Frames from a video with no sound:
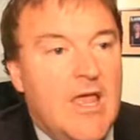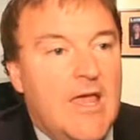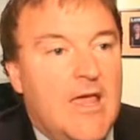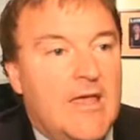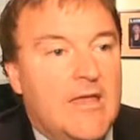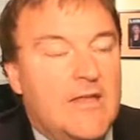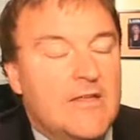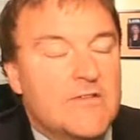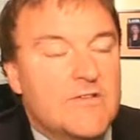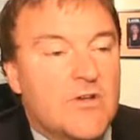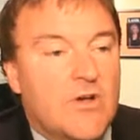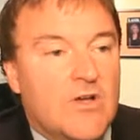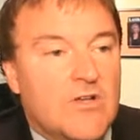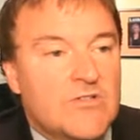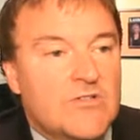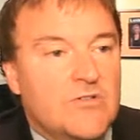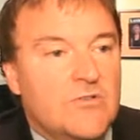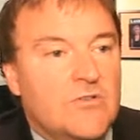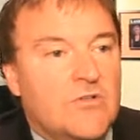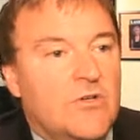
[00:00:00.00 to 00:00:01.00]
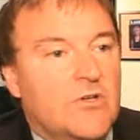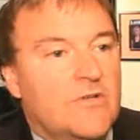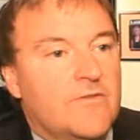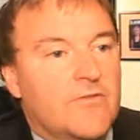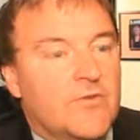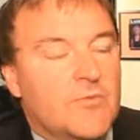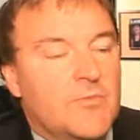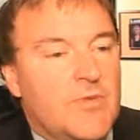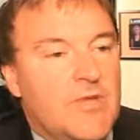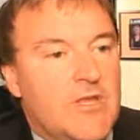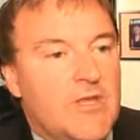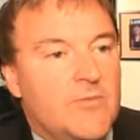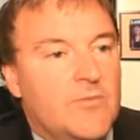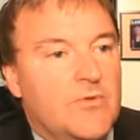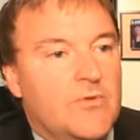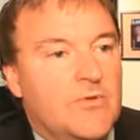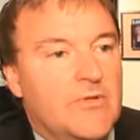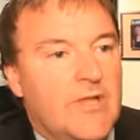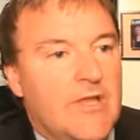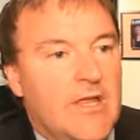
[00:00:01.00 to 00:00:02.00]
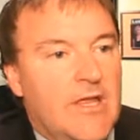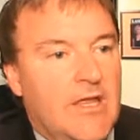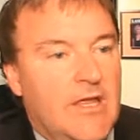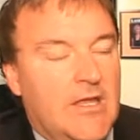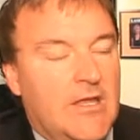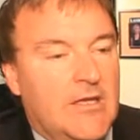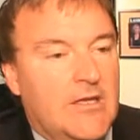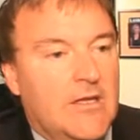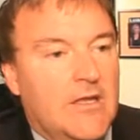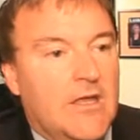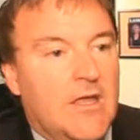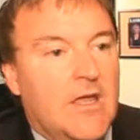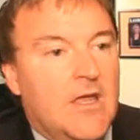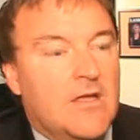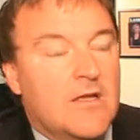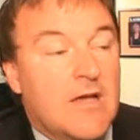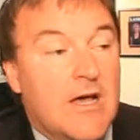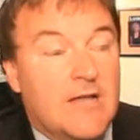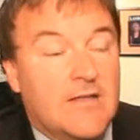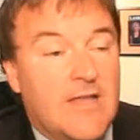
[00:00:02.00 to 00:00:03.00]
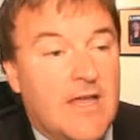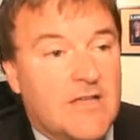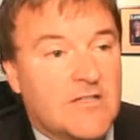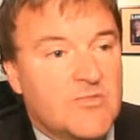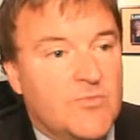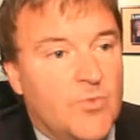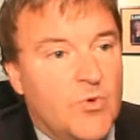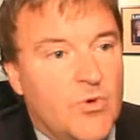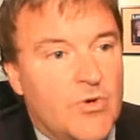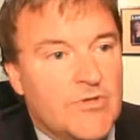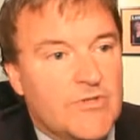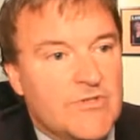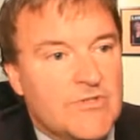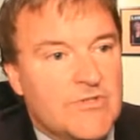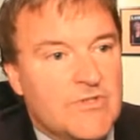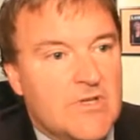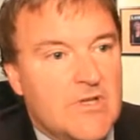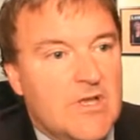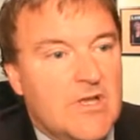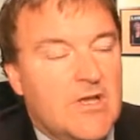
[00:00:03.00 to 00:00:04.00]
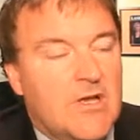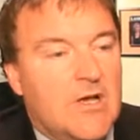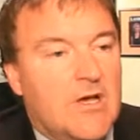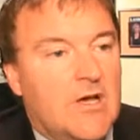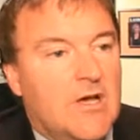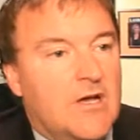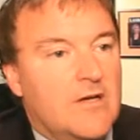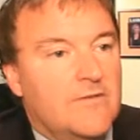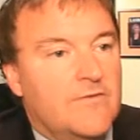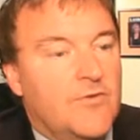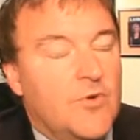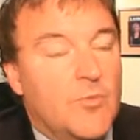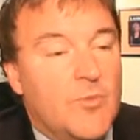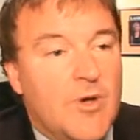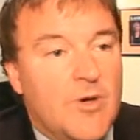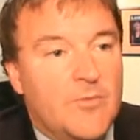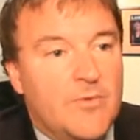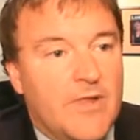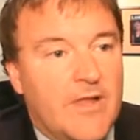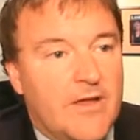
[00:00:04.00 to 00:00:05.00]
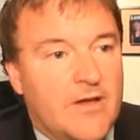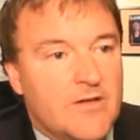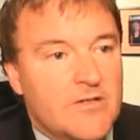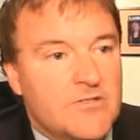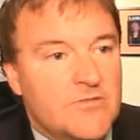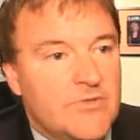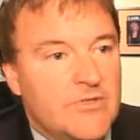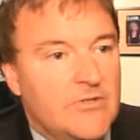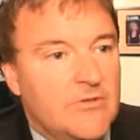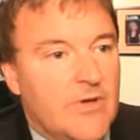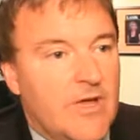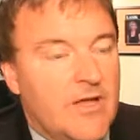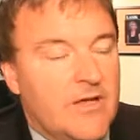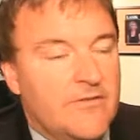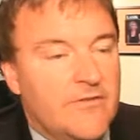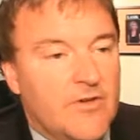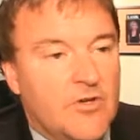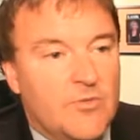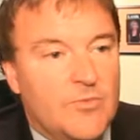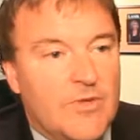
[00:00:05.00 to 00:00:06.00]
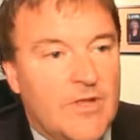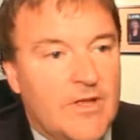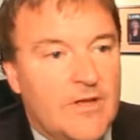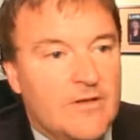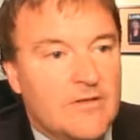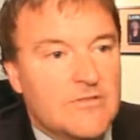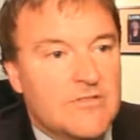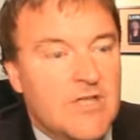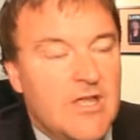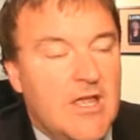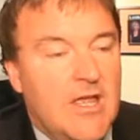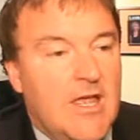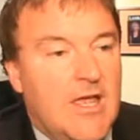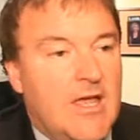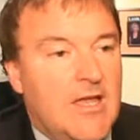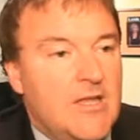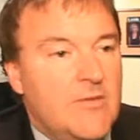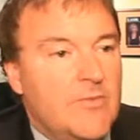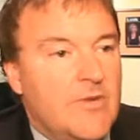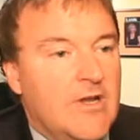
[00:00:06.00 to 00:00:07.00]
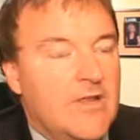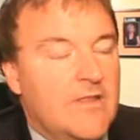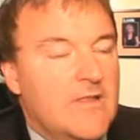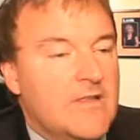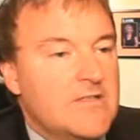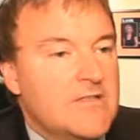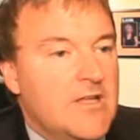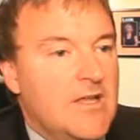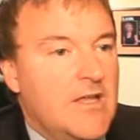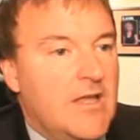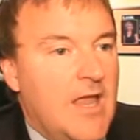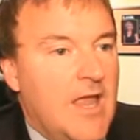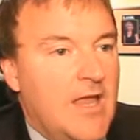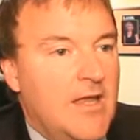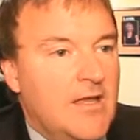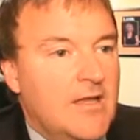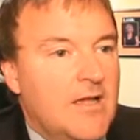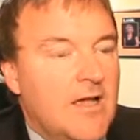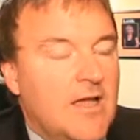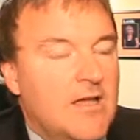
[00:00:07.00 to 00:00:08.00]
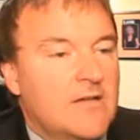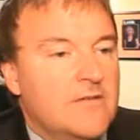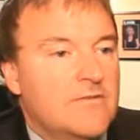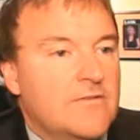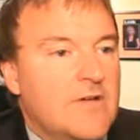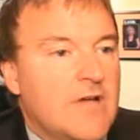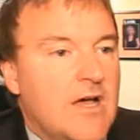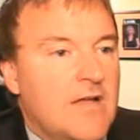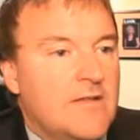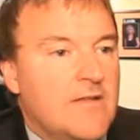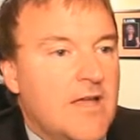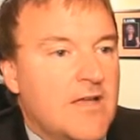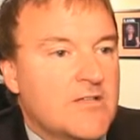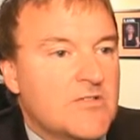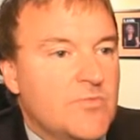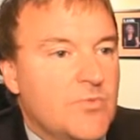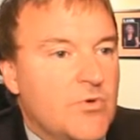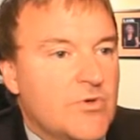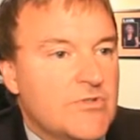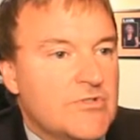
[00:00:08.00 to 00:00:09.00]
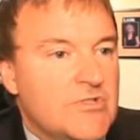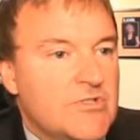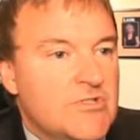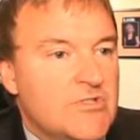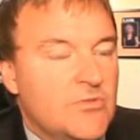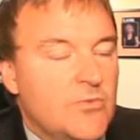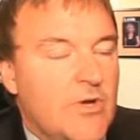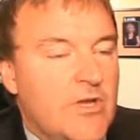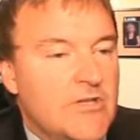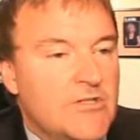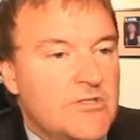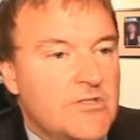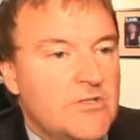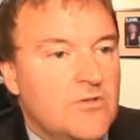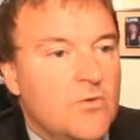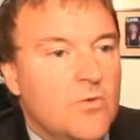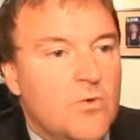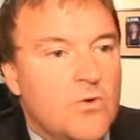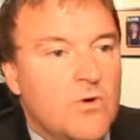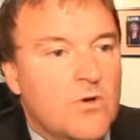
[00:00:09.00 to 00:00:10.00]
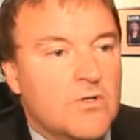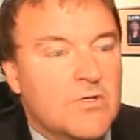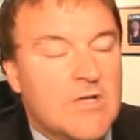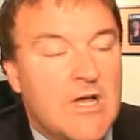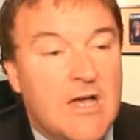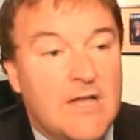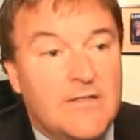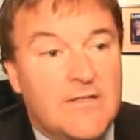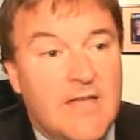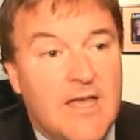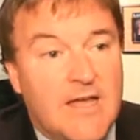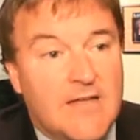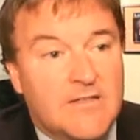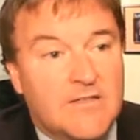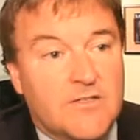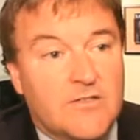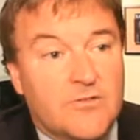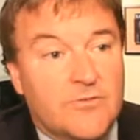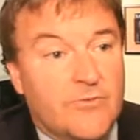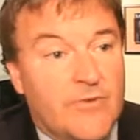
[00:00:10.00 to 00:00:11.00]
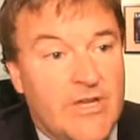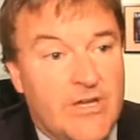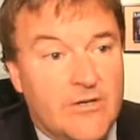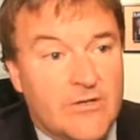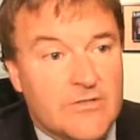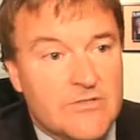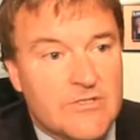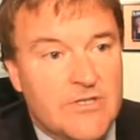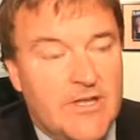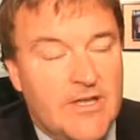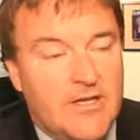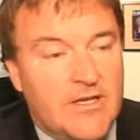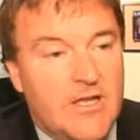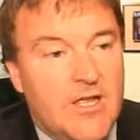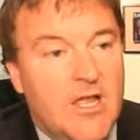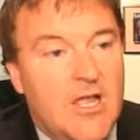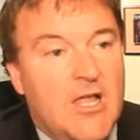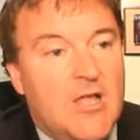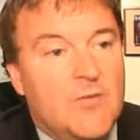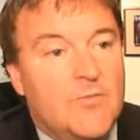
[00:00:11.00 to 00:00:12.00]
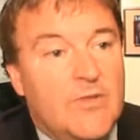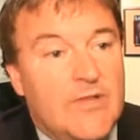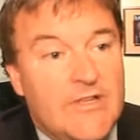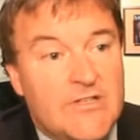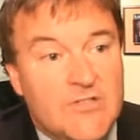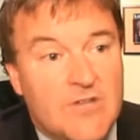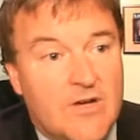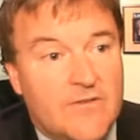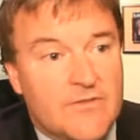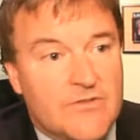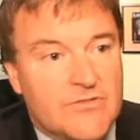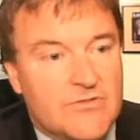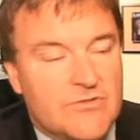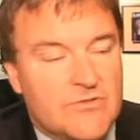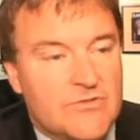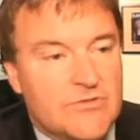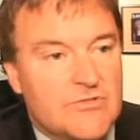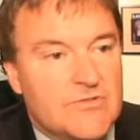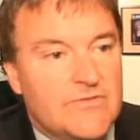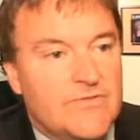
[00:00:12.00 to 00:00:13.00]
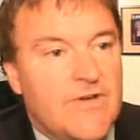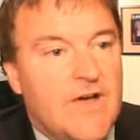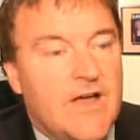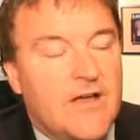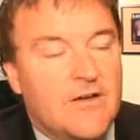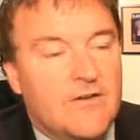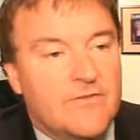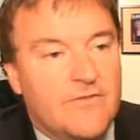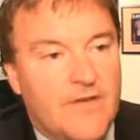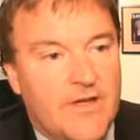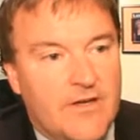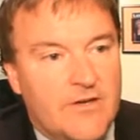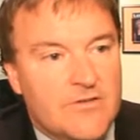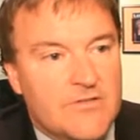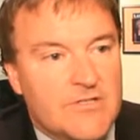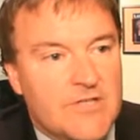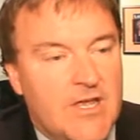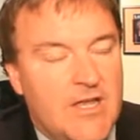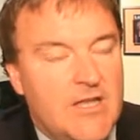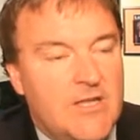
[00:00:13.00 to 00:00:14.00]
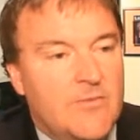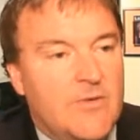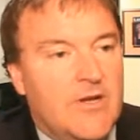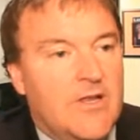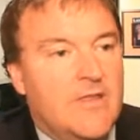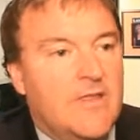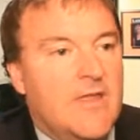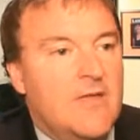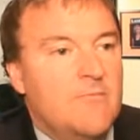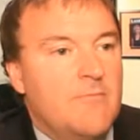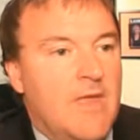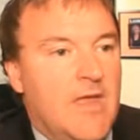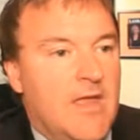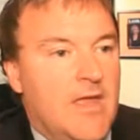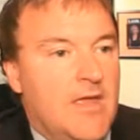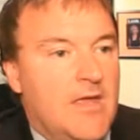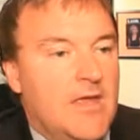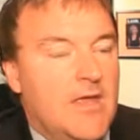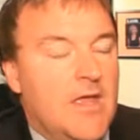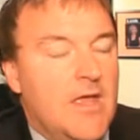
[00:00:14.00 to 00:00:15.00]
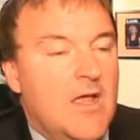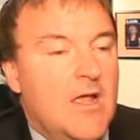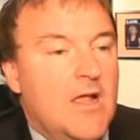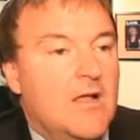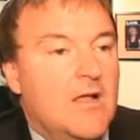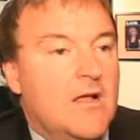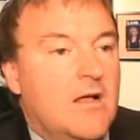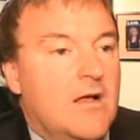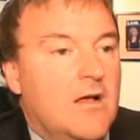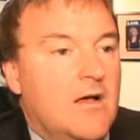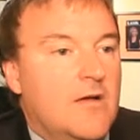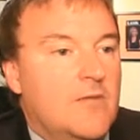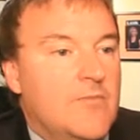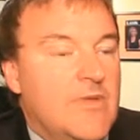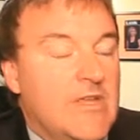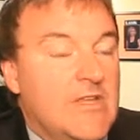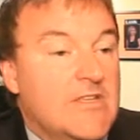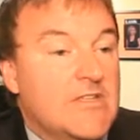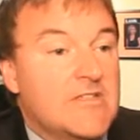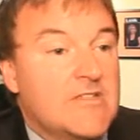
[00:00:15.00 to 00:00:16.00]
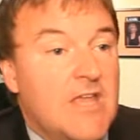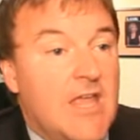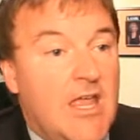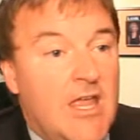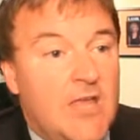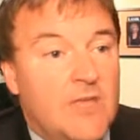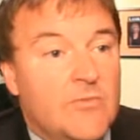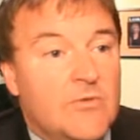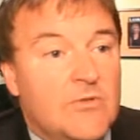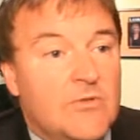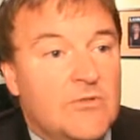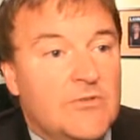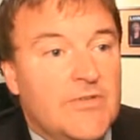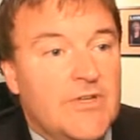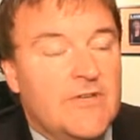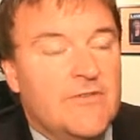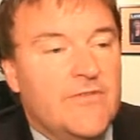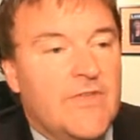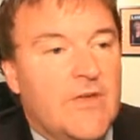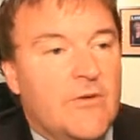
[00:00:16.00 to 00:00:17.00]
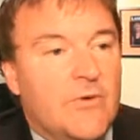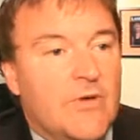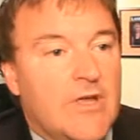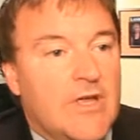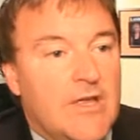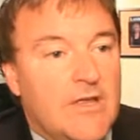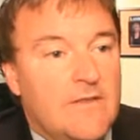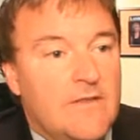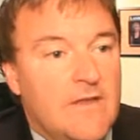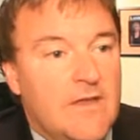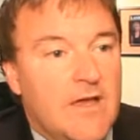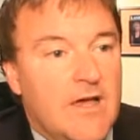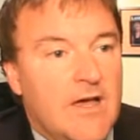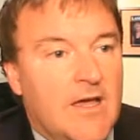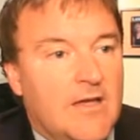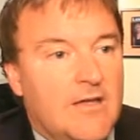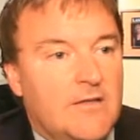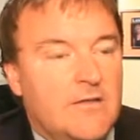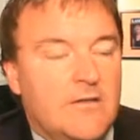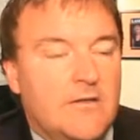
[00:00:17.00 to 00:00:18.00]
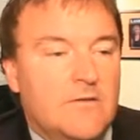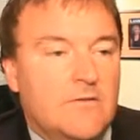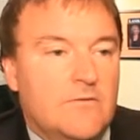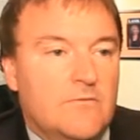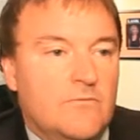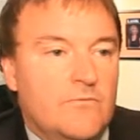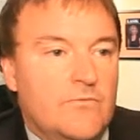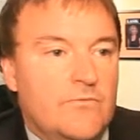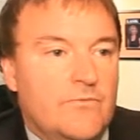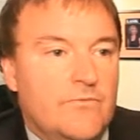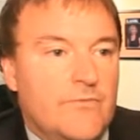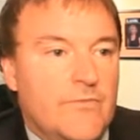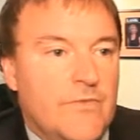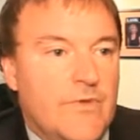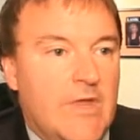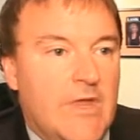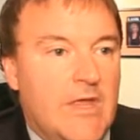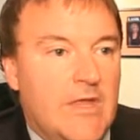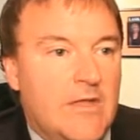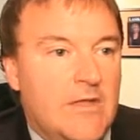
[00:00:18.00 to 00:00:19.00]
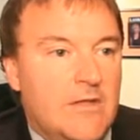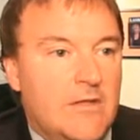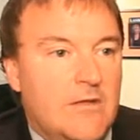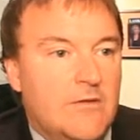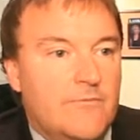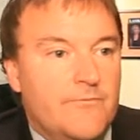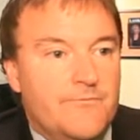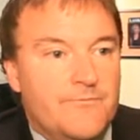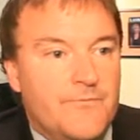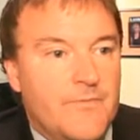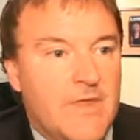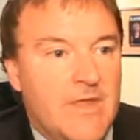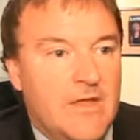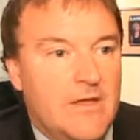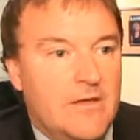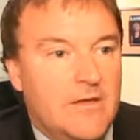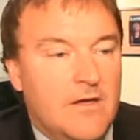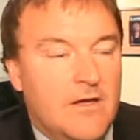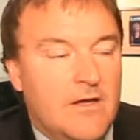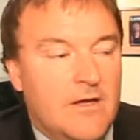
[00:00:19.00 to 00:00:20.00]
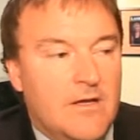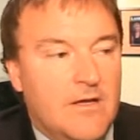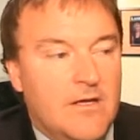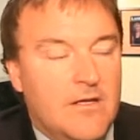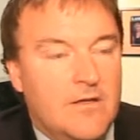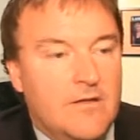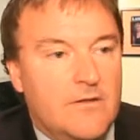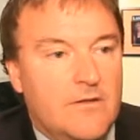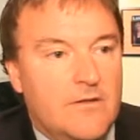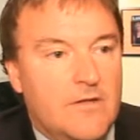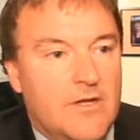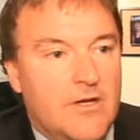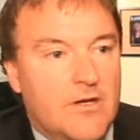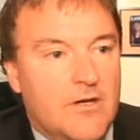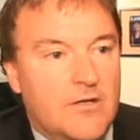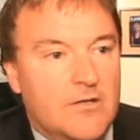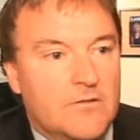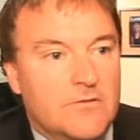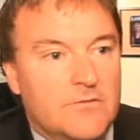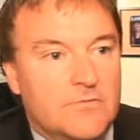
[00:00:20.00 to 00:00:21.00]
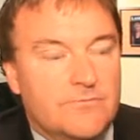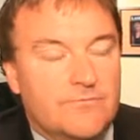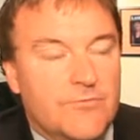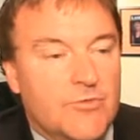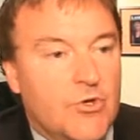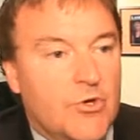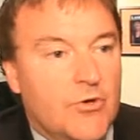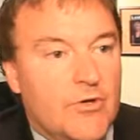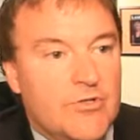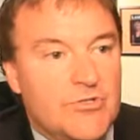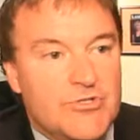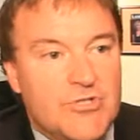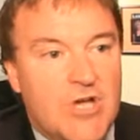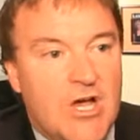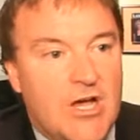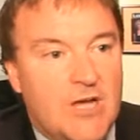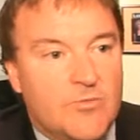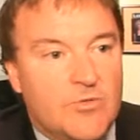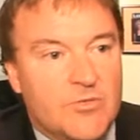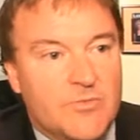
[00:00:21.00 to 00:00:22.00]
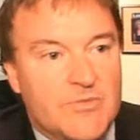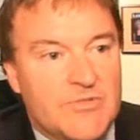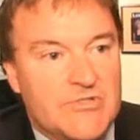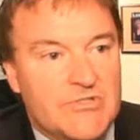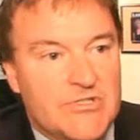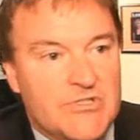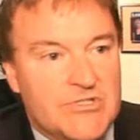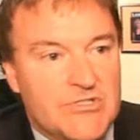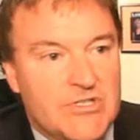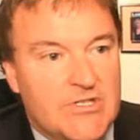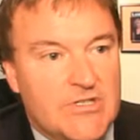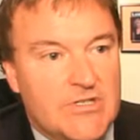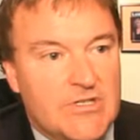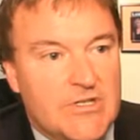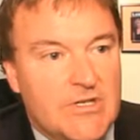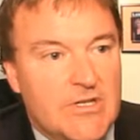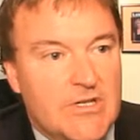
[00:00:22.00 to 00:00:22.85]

And it's also good for people in contact sports, uh, football players, we do NFL players, anybody that's in any kind of contact sports situation or contact careers like police officers, firefighters, anybody that may uh, be disabled if they were hit in the eye in, in uh, their current job or position.